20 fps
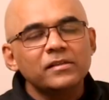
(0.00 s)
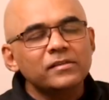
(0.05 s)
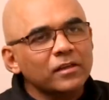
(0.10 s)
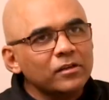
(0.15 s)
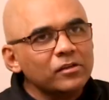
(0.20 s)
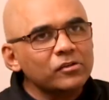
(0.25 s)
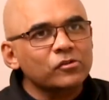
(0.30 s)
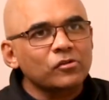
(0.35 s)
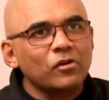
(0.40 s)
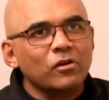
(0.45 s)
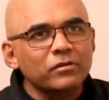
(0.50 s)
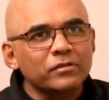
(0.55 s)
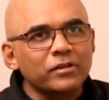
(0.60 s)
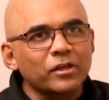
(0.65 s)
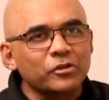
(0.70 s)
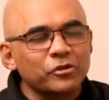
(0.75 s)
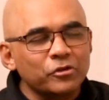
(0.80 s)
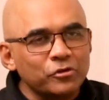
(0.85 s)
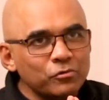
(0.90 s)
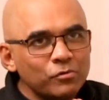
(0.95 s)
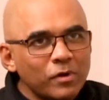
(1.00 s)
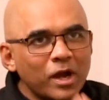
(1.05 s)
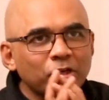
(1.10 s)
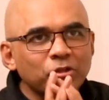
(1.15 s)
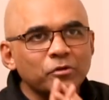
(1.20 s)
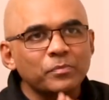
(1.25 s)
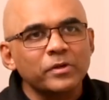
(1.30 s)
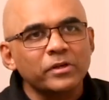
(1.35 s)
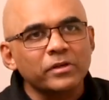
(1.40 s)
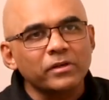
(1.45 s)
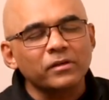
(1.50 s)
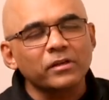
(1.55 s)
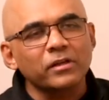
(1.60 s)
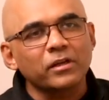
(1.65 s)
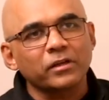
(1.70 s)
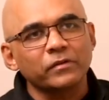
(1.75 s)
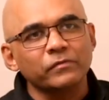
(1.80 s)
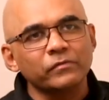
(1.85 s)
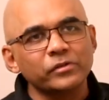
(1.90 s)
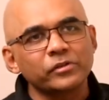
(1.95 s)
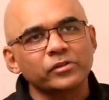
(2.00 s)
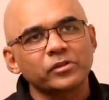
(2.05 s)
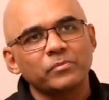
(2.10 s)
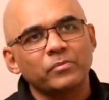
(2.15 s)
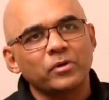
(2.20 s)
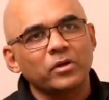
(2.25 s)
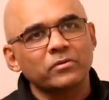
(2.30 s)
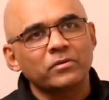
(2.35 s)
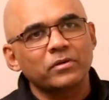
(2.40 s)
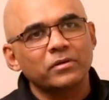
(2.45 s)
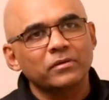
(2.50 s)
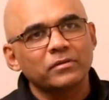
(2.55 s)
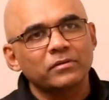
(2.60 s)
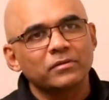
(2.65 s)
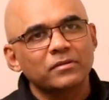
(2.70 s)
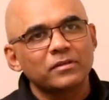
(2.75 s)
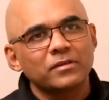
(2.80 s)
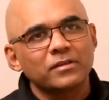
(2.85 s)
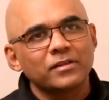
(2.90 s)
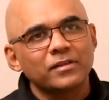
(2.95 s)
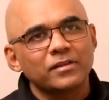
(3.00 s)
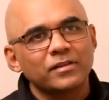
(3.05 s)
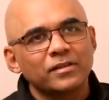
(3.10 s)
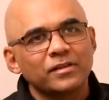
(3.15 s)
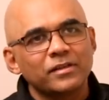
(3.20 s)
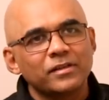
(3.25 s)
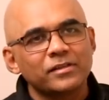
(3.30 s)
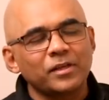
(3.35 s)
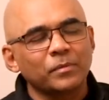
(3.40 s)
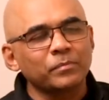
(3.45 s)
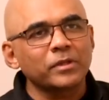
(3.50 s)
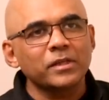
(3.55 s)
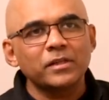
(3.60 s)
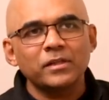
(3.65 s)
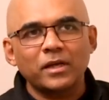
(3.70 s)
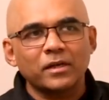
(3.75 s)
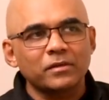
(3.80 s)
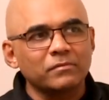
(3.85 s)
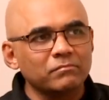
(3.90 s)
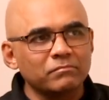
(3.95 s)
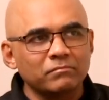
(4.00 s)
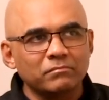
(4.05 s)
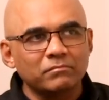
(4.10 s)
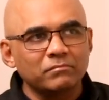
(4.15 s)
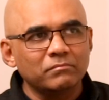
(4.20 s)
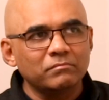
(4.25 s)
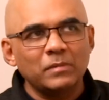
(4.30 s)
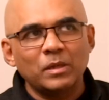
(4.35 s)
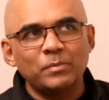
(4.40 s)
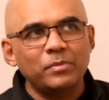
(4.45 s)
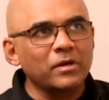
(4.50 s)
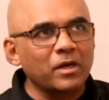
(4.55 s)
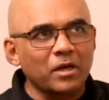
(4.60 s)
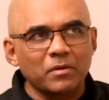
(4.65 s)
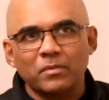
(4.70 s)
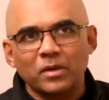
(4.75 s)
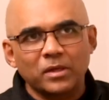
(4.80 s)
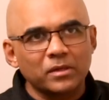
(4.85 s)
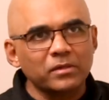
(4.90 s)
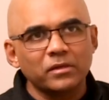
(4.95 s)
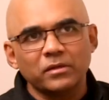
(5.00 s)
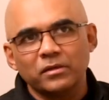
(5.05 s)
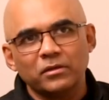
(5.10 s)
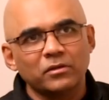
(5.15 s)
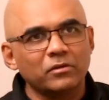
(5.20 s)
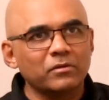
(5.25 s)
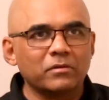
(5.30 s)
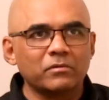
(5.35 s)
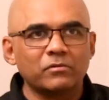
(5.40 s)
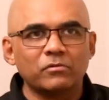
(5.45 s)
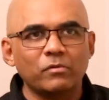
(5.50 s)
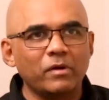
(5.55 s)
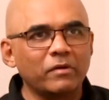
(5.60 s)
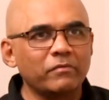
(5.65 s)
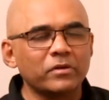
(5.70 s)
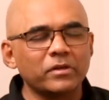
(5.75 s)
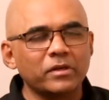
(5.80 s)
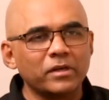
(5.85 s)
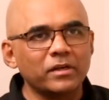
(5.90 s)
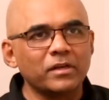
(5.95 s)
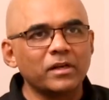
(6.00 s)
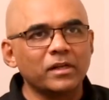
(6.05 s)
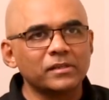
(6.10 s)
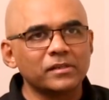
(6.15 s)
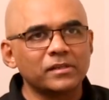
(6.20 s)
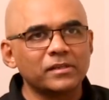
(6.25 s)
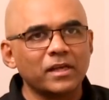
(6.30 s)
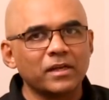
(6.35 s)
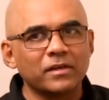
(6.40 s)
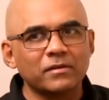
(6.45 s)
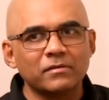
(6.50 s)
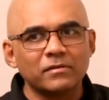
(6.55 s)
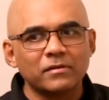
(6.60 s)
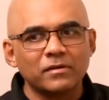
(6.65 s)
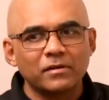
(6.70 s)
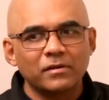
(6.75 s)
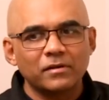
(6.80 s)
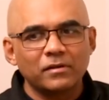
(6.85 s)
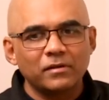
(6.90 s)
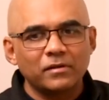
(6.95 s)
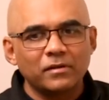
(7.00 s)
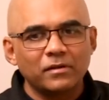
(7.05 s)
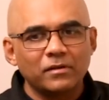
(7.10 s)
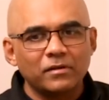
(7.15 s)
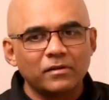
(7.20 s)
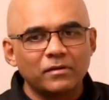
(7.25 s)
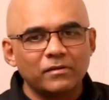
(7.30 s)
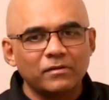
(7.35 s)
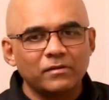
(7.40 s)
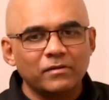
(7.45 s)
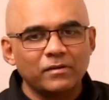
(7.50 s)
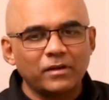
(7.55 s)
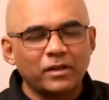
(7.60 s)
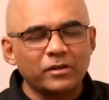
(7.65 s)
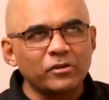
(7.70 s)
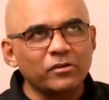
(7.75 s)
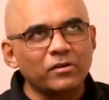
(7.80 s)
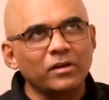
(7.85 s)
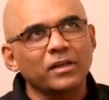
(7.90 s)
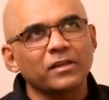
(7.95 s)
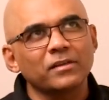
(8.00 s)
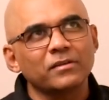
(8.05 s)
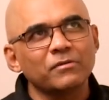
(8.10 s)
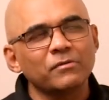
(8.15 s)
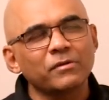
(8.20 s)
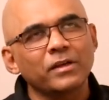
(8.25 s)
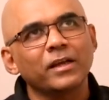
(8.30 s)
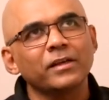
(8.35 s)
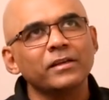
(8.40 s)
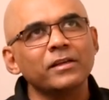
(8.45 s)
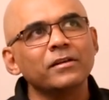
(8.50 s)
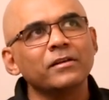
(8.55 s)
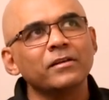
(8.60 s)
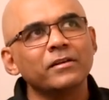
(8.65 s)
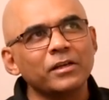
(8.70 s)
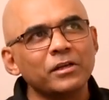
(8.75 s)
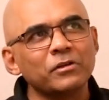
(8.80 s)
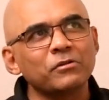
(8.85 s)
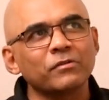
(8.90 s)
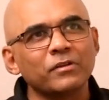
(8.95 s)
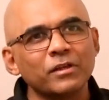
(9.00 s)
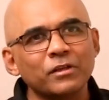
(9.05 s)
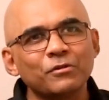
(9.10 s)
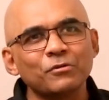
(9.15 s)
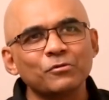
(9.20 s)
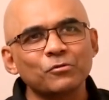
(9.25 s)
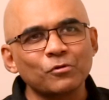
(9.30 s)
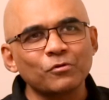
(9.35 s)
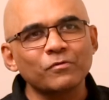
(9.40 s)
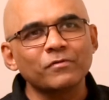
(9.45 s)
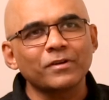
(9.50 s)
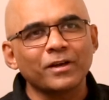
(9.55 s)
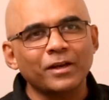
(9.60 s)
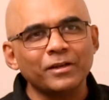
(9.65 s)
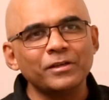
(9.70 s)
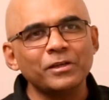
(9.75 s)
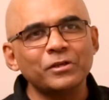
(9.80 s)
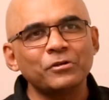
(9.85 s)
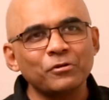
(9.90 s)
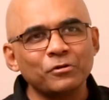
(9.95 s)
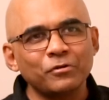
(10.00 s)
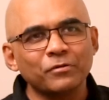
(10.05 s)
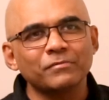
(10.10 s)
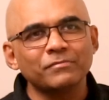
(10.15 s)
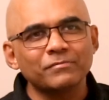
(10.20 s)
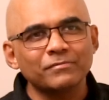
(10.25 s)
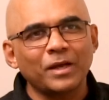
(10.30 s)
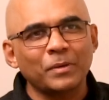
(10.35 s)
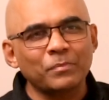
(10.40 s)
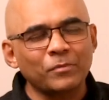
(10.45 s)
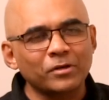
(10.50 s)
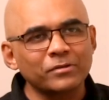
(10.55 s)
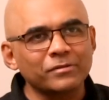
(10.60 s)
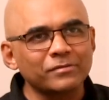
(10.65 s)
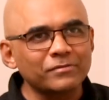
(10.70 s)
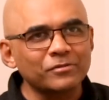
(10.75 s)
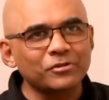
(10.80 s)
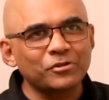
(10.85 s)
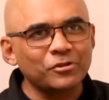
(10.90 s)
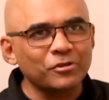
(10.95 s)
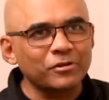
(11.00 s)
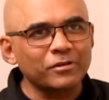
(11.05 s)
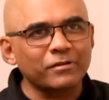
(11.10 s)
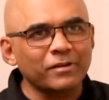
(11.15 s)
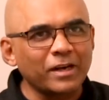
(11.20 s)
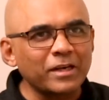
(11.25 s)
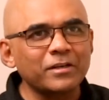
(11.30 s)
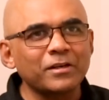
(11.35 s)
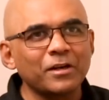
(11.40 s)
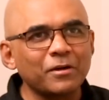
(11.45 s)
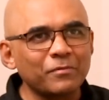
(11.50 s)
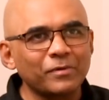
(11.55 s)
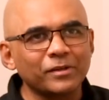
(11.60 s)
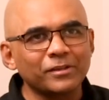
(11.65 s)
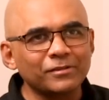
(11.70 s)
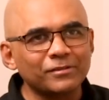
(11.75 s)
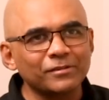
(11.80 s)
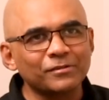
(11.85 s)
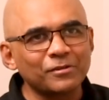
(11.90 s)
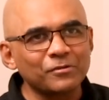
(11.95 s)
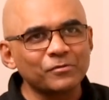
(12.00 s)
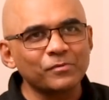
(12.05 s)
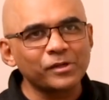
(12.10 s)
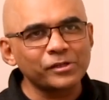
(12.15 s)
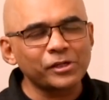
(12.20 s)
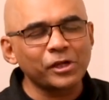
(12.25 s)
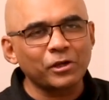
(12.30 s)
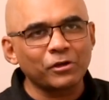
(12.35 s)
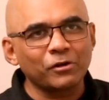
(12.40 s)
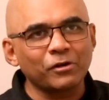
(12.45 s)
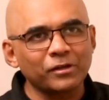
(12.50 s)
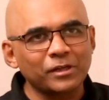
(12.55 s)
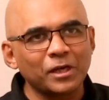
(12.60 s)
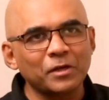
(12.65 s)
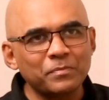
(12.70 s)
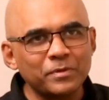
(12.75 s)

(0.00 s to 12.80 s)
Is there a song that you had to be really convinced about? Something that maybe Rahman did or whoever did and said, and you're like, okay, I need a day to think this over. I'm not sure right now whether this is working or not.